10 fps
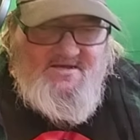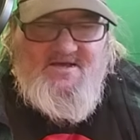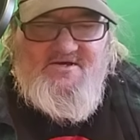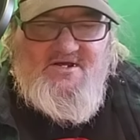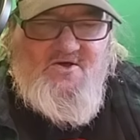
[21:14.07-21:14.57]

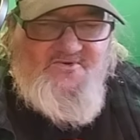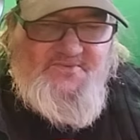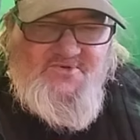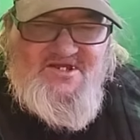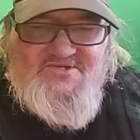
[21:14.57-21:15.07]
I'm going to go
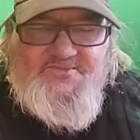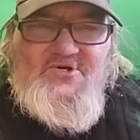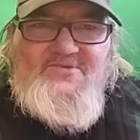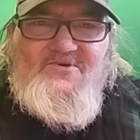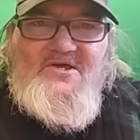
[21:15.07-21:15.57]
through these
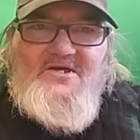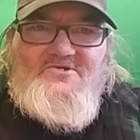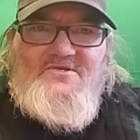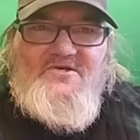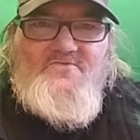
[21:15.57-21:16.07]
three things
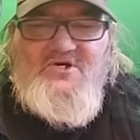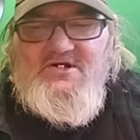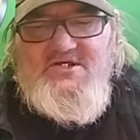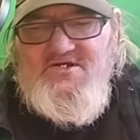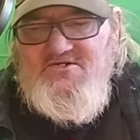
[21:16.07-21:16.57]
and then we're
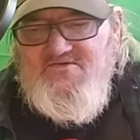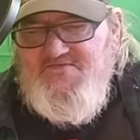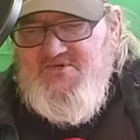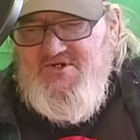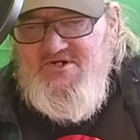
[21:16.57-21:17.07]
going to end it
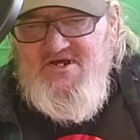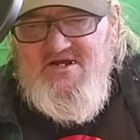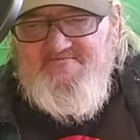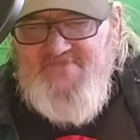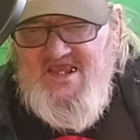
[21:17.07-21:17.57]
for
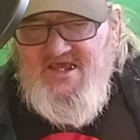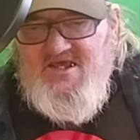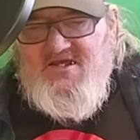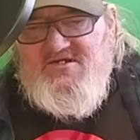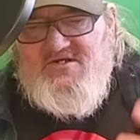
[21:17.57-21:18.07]
today
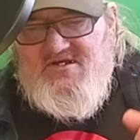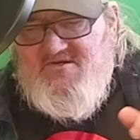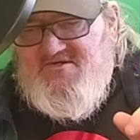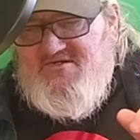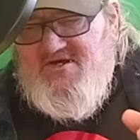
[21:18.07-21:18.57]

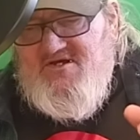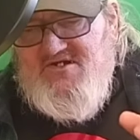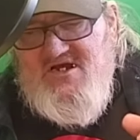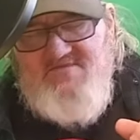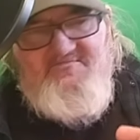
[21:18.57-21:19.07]
because
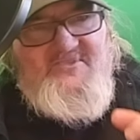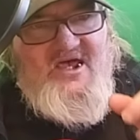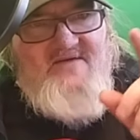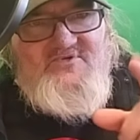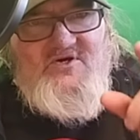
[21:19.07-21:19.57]
I they
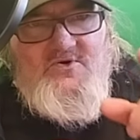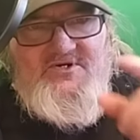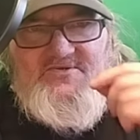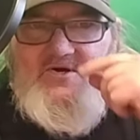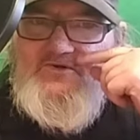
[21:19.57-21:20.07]
have to go
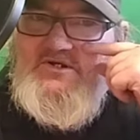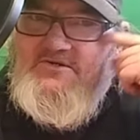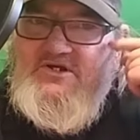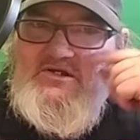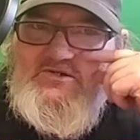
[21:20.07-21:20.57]
into those in
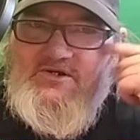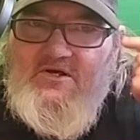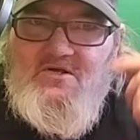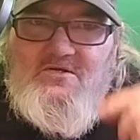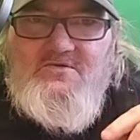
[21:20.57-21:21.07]

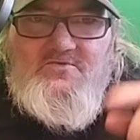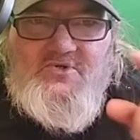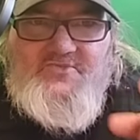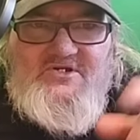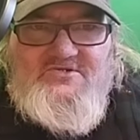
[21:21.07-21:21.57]
detail
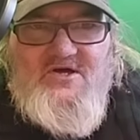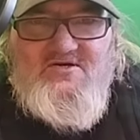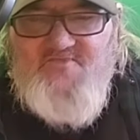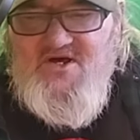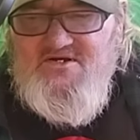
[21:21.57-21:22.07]
when we
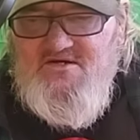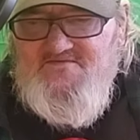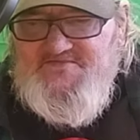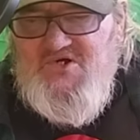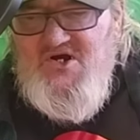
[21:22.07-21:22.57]
talk about it
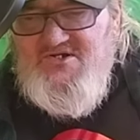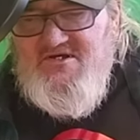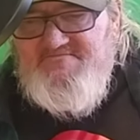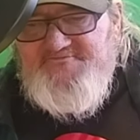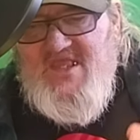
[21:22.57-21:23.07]
on Friday.